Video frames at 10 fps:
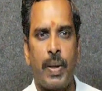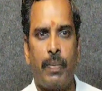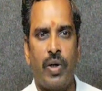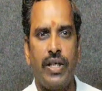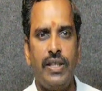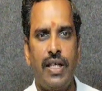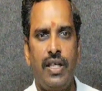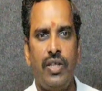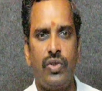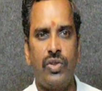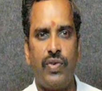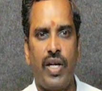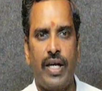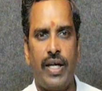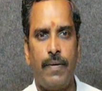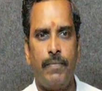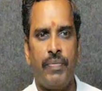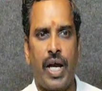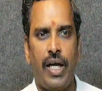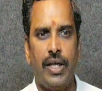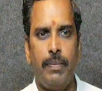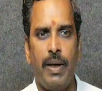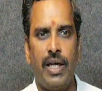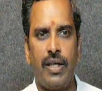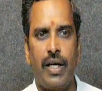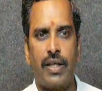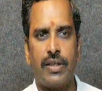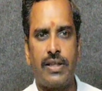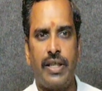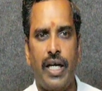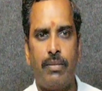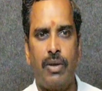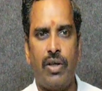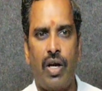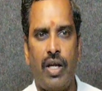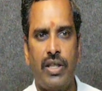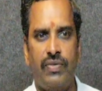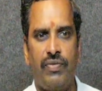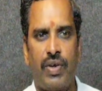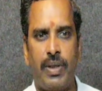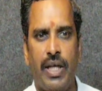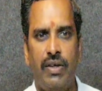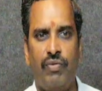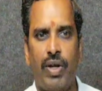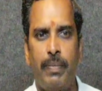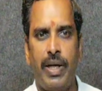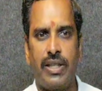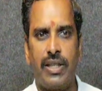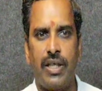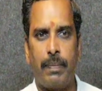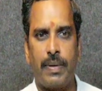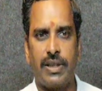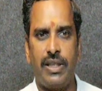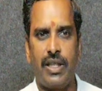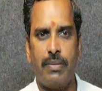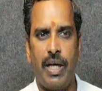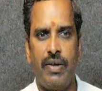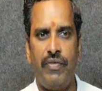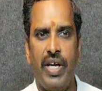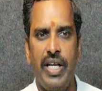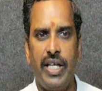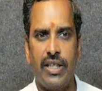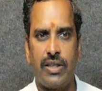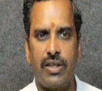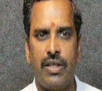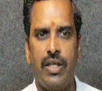potentially useful and ultimately understandable knowledge from the information represented by various